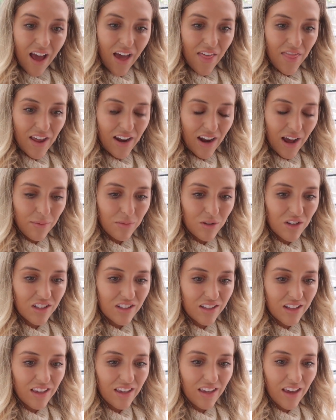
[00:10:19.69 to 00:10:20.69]
And then I'm
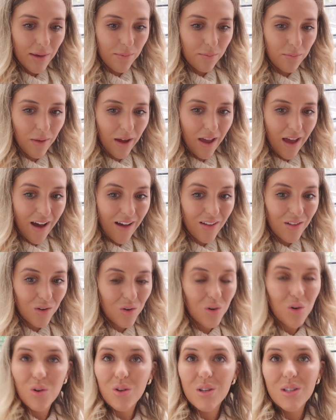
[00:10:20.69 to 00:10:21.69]
just thinking my
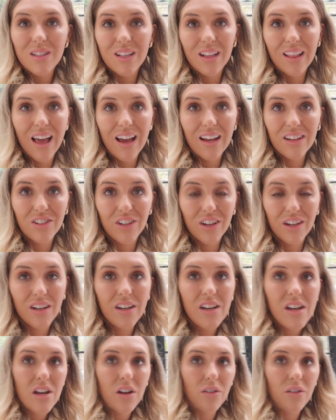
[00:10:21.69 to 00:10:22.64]
alcohol selection.